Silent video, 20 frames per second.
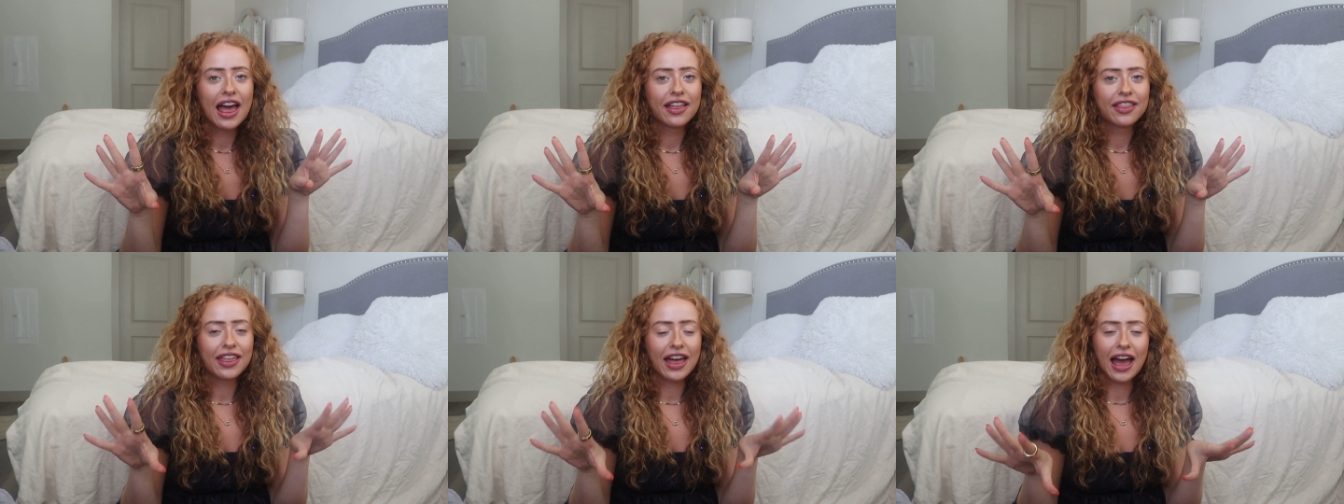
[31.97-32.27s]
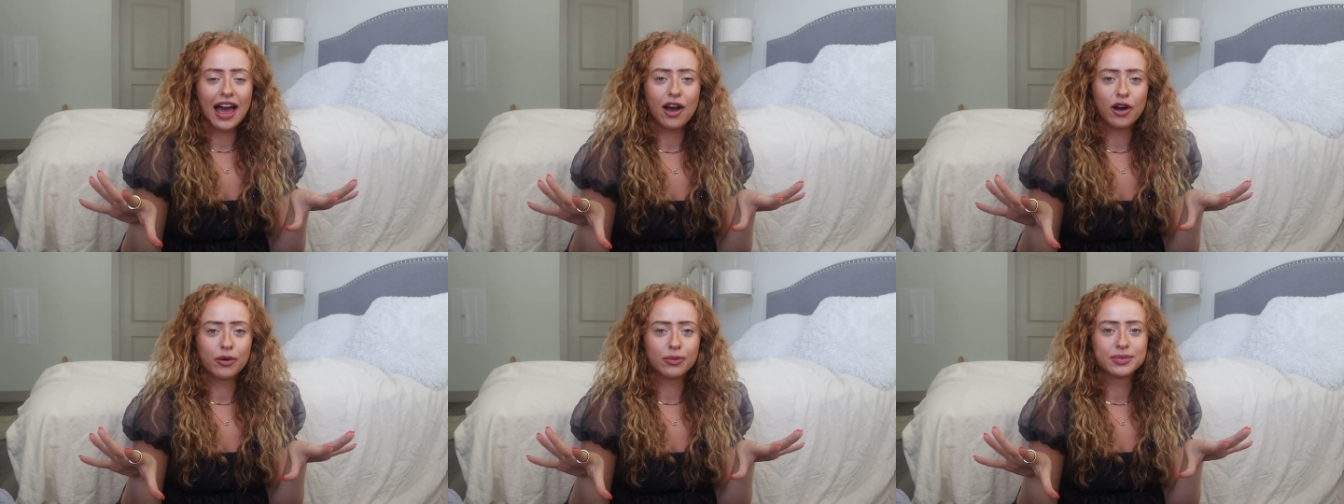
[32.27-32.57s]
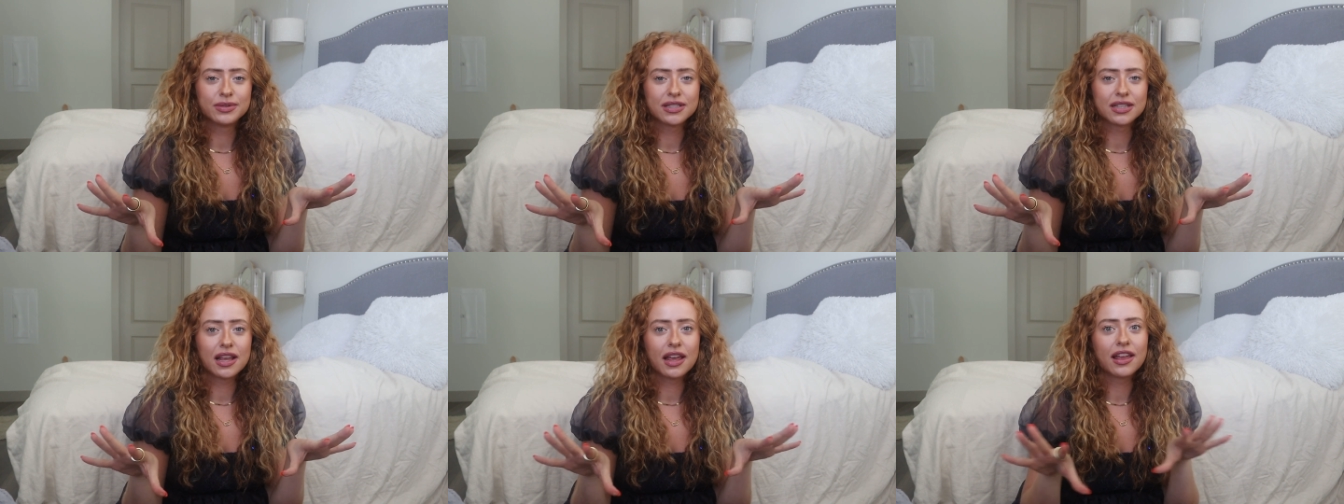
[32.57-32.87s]
That
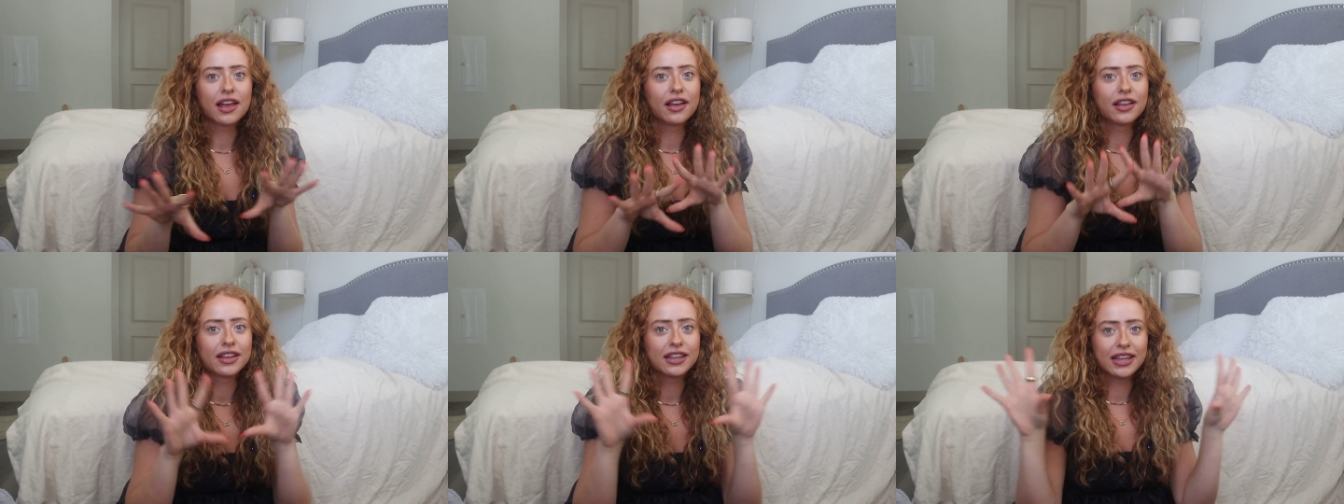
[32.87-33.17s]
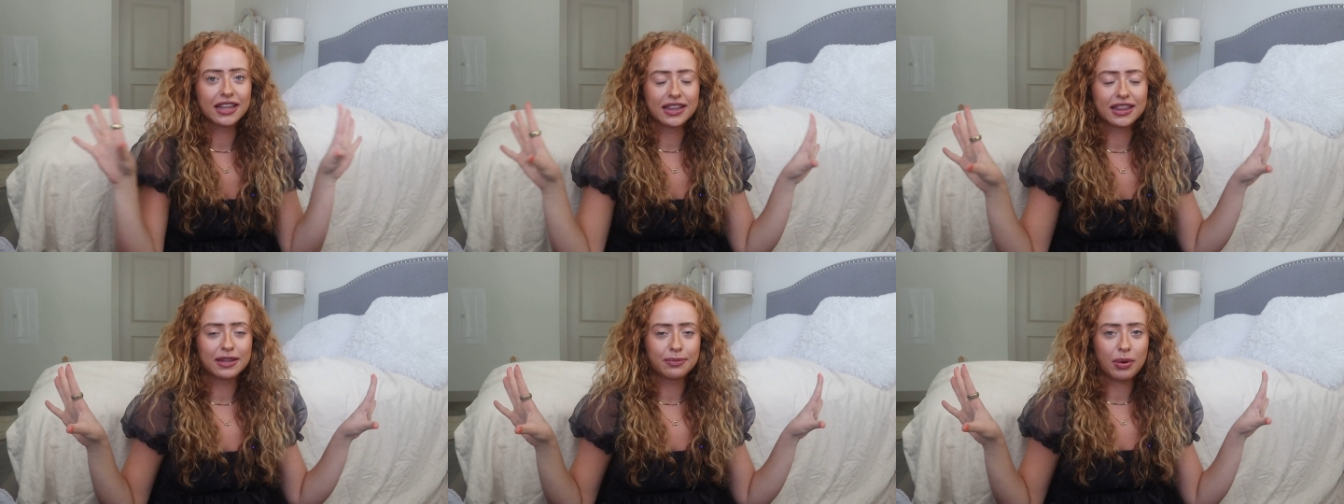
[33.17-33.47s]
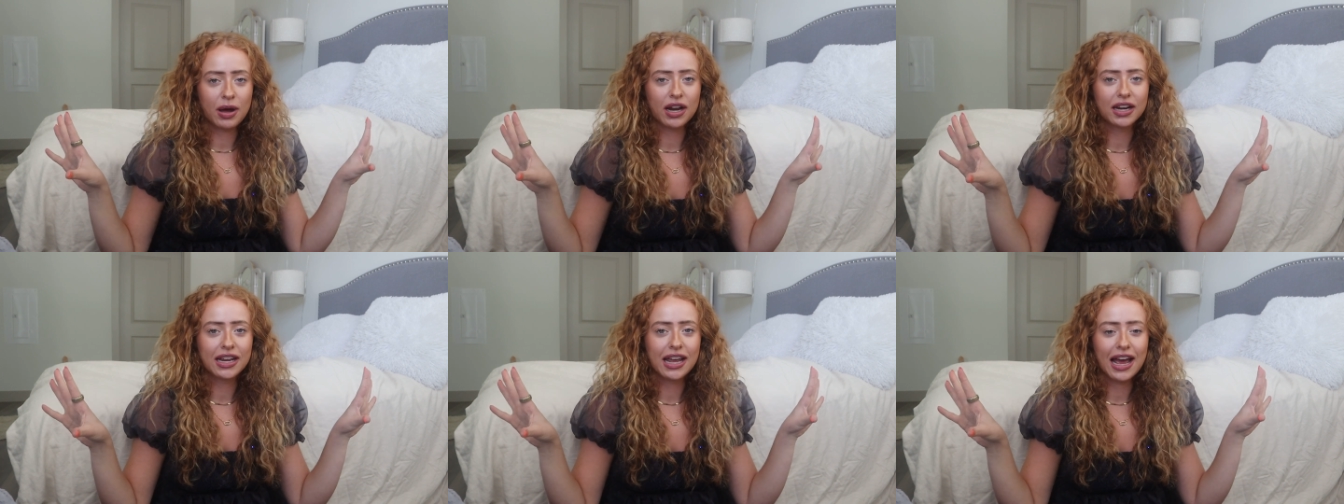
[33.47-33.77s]
helps get the
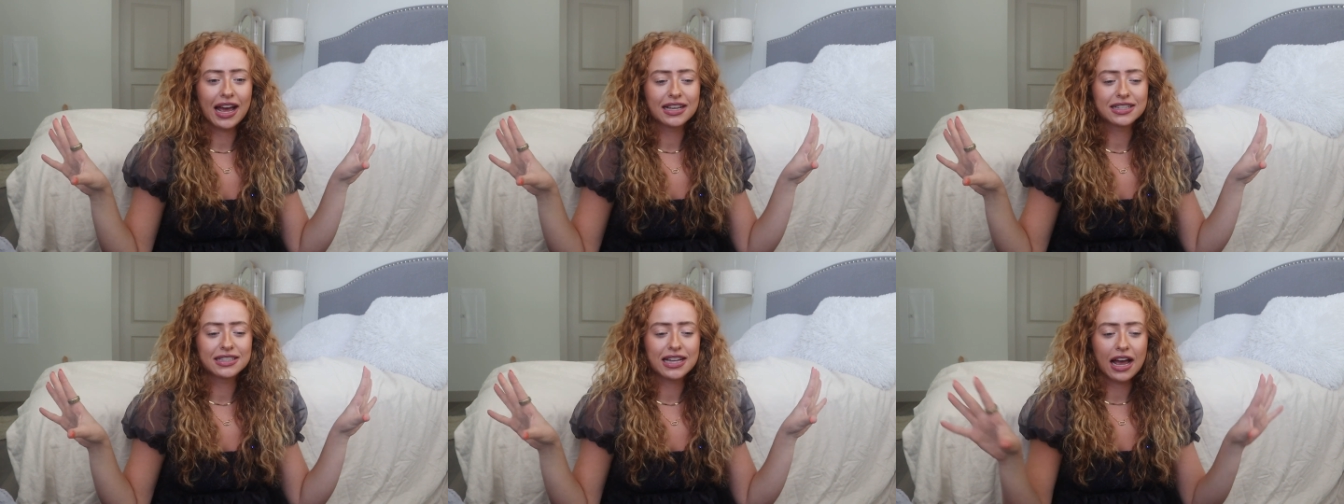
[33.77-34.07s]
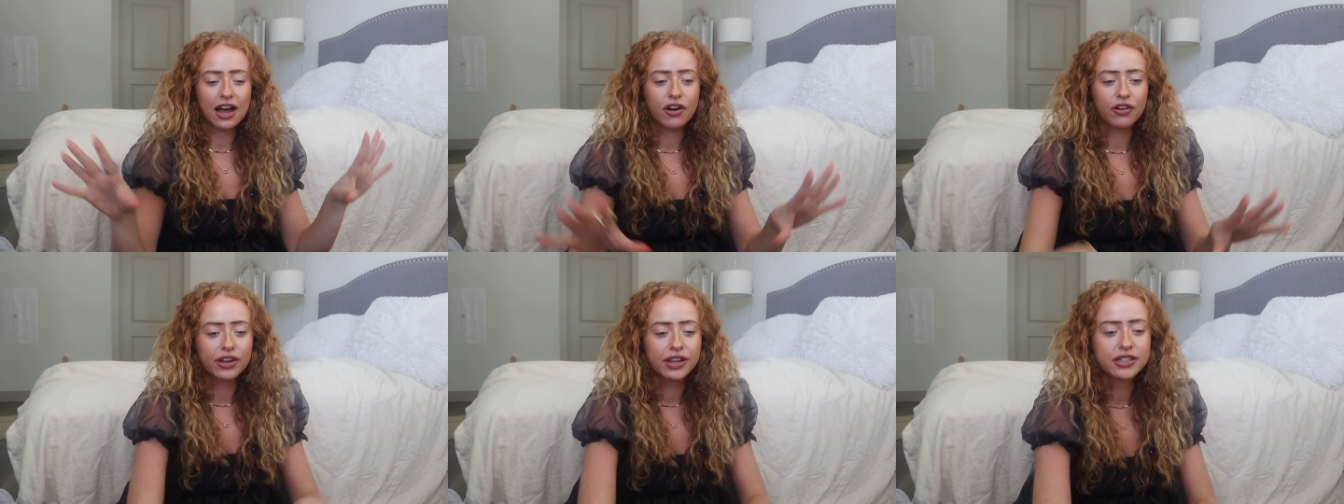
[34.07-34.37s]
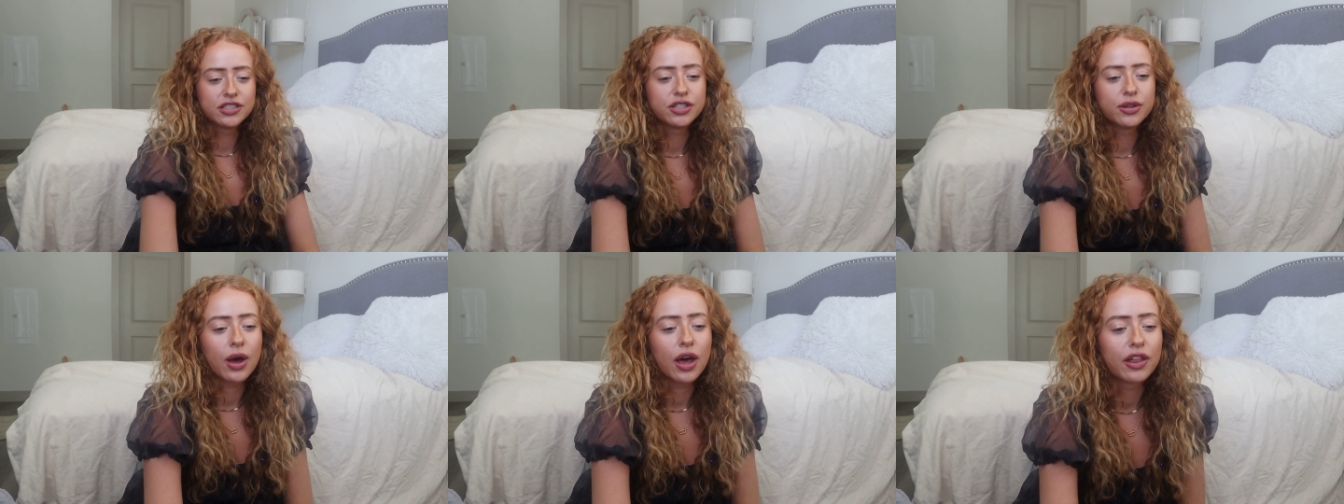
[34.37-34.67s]
podcast out
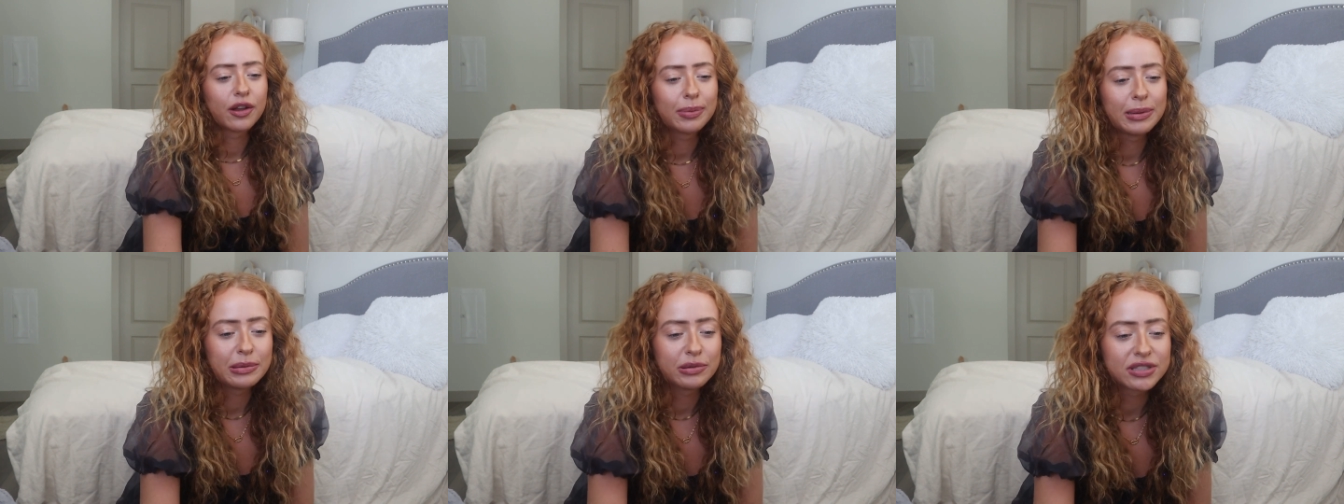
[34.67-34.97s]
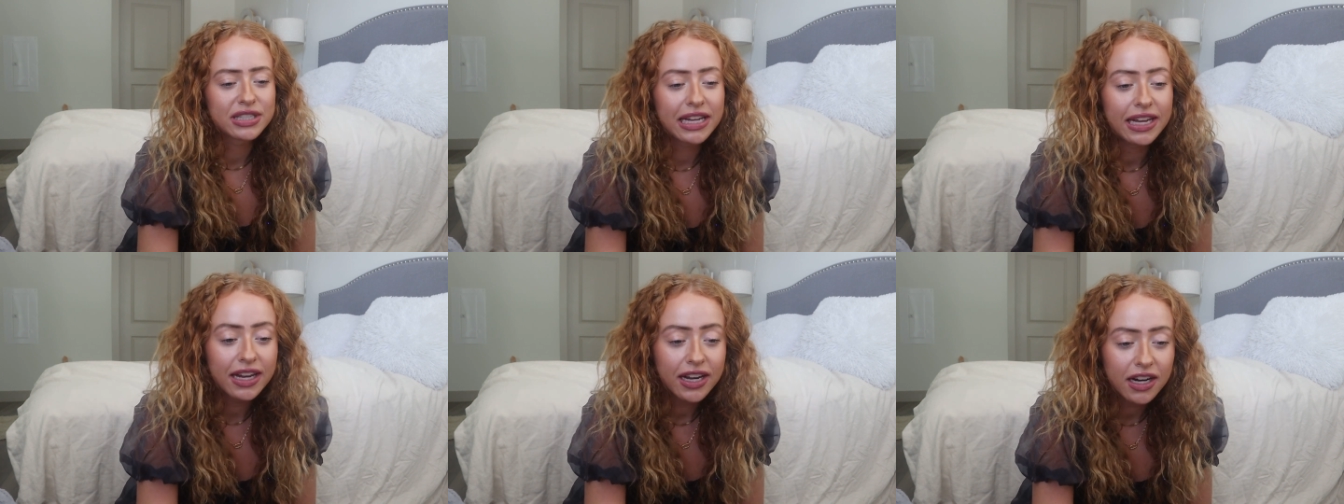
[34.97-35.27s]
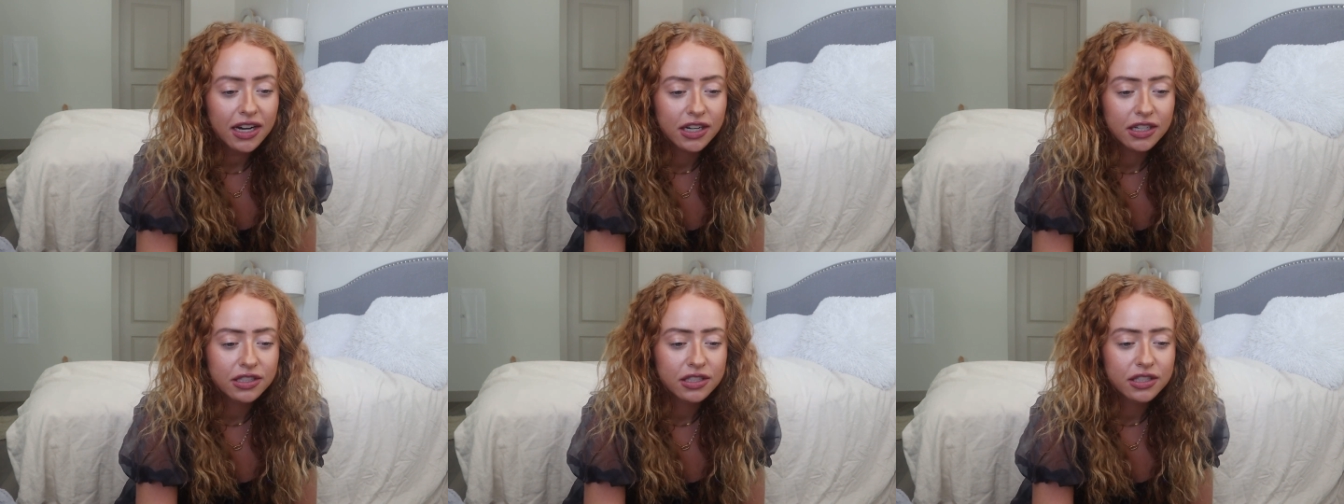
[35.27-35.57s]
into other people's
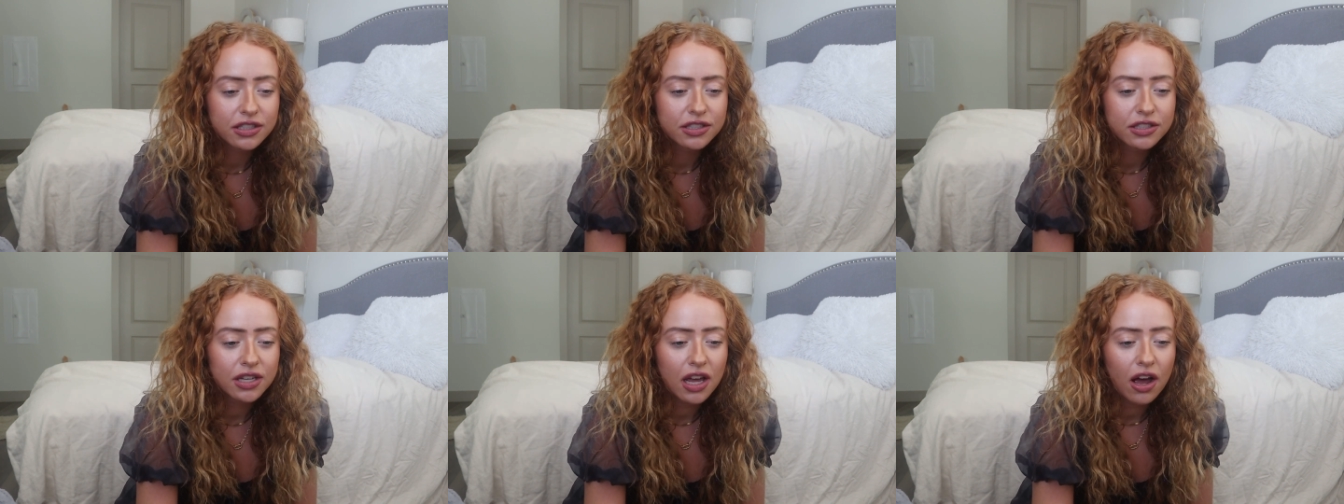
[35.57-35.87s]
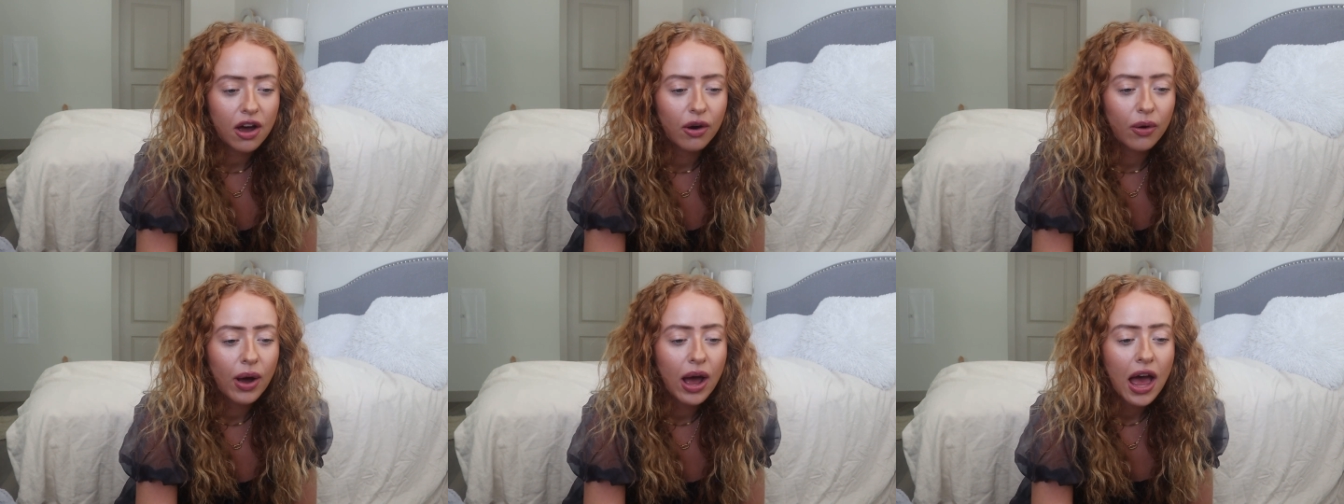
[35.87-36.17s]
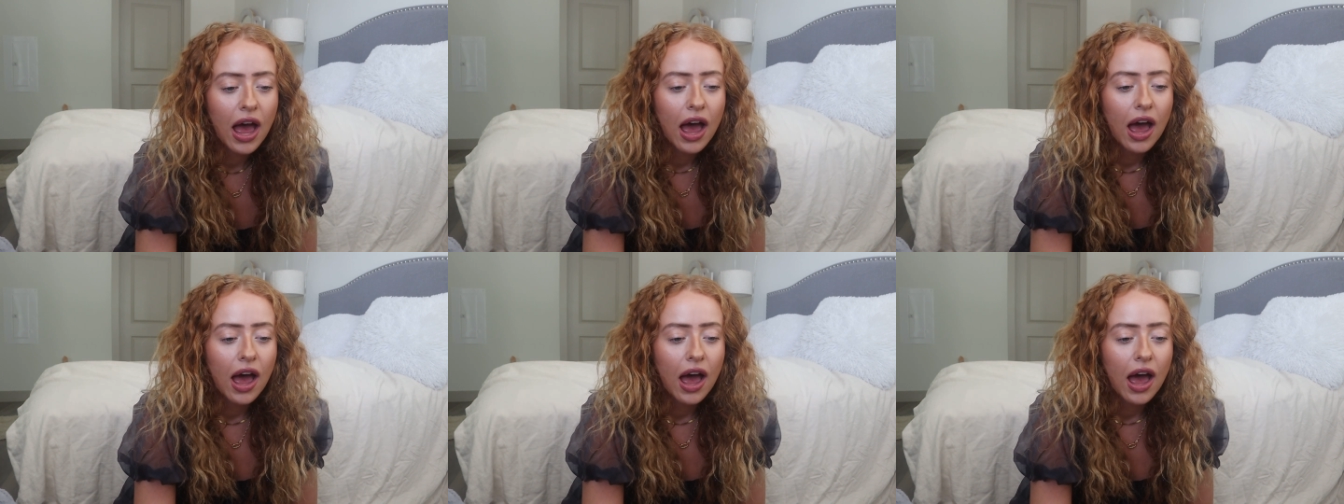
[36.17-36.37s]
ears. So,